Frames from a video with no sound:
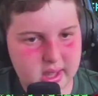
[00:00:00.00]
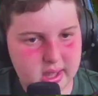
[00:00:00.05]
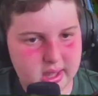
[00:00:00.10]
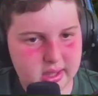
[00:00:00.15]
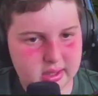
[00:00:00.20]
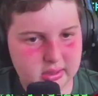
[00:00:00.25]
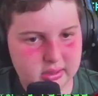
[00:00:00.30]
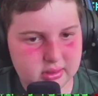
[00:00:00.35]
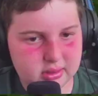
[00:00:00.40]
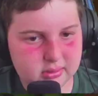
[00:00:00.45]

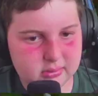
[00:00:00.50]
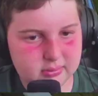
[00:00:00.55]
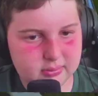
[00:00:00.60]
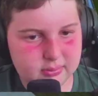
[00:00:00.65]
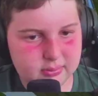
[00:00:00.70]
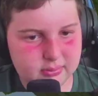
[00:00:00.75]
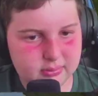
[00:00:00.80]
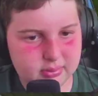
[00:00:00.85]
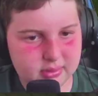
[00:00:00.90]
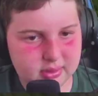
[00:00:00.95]
You can
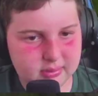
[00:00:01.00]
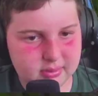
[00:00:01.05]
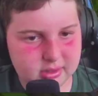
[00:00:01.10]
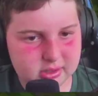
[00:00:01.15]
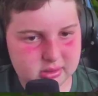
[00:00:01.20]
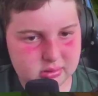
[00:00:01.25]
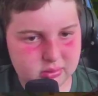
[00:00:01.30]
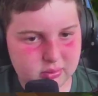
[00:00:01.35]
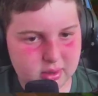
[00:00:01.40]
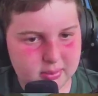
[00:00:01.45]
pretty
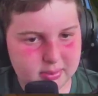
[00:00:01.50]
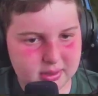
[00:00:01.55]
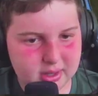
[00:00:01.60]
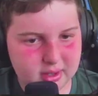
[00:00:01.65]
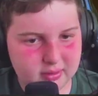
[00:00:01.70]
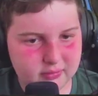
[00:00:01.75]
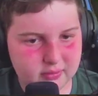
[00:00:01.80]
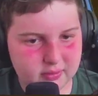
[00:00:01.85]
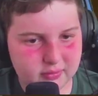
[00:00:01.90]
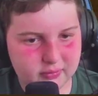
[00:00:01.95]
much swap it
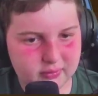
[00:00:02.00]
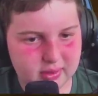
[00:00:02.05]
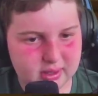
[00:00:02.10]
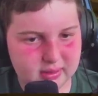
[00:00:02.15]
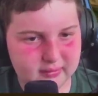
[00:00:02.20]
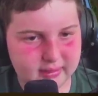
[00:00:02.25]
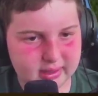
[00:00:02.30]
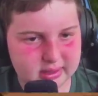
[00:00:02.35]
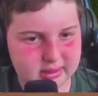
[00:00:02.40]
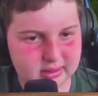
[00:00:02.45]
out for free the
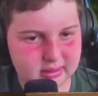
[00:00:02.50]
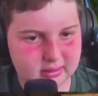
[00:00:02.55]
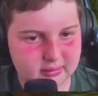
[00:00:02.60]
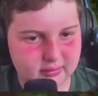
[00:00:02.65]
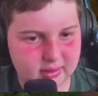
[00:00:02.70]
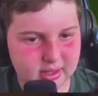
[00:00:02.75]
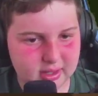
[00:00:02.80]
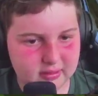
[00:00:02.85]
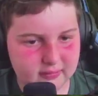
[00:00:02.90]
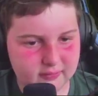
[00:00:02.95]
rest of your
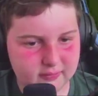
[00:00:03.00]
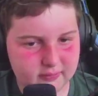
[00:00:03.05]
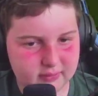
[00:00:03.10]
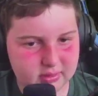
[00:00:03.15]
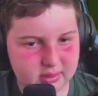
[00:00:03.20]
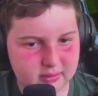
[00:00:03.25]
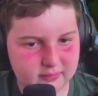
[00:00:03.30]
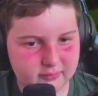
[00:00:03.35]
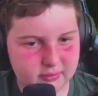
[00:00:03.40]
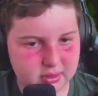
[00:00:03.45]
life.
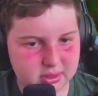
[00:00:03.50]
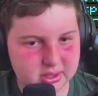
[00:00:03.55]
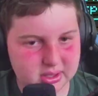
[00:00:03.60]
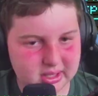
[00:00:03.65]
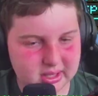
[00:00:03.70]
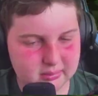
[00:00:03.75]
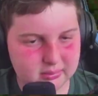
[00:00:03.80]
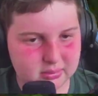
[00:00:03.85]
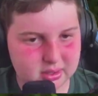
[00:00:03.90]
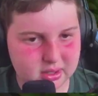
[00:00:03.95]
The first
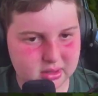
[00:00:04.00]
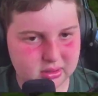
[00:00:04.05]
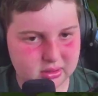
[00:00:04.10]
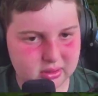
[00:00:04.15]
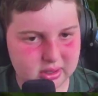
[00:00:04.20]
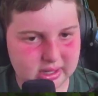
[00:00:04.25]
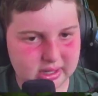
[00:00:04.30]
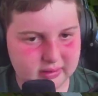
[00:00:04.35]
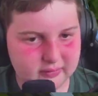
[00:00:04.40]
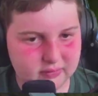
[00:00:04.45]
time, though, you
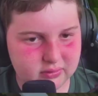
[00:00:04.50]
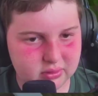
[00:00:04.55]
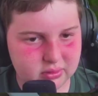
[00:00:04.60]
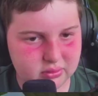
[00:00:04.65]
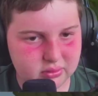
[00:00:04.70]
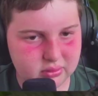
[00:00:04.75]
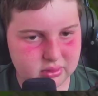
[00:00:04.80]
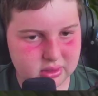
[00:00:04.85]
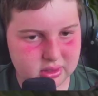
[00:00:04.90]
have to,